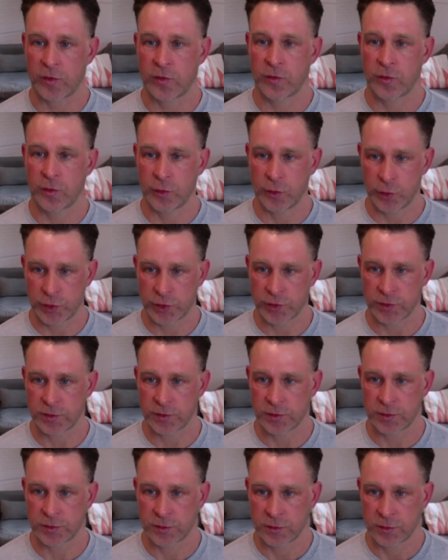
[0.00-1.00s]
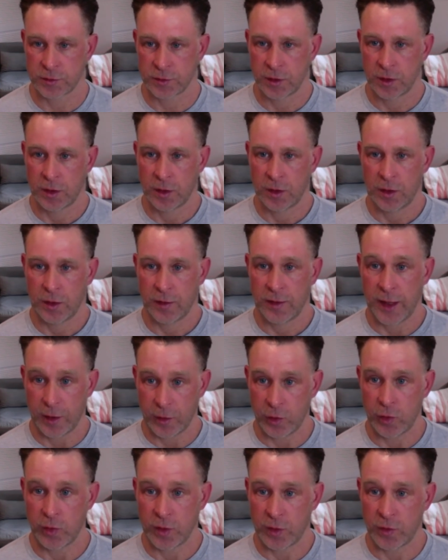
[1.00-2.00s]
solutions that
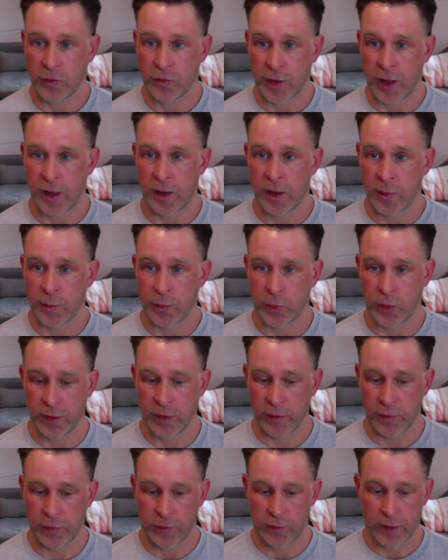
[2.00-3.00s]
you can sign up with